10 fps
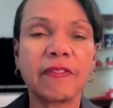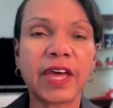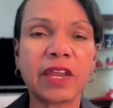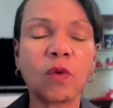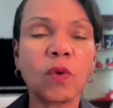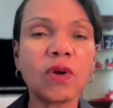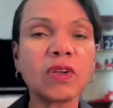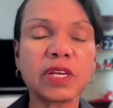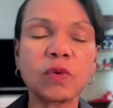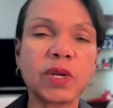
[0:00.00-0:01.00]
that a
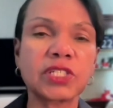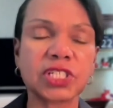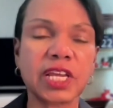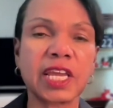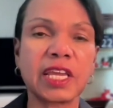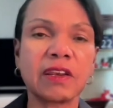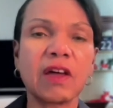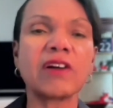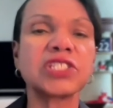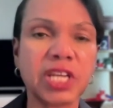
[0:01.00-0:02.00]
world in which a
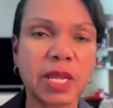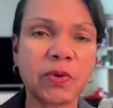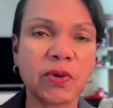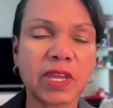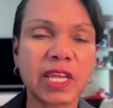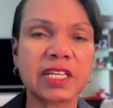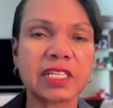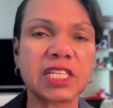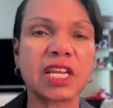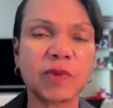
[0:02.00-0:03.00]
large neighbor can
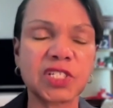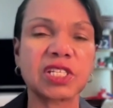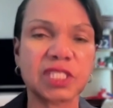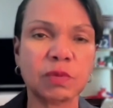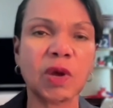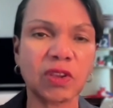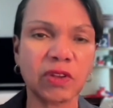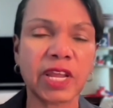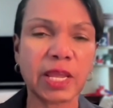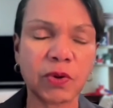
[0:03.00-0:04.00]
extinguish its
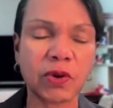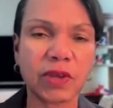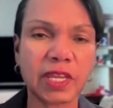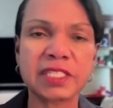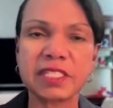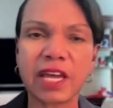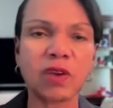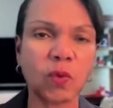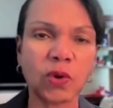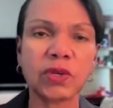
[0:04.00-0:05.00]
smaller neighbor is
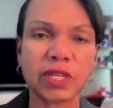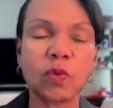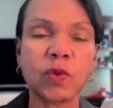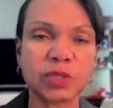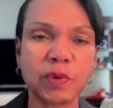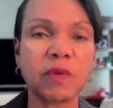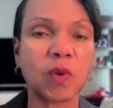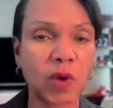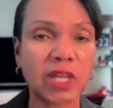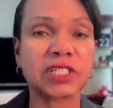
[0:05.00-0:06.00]
not a world in which we
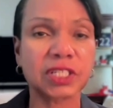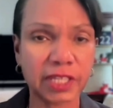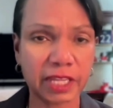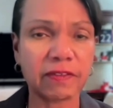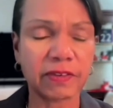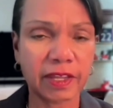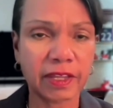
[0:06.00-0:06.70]
will want to live.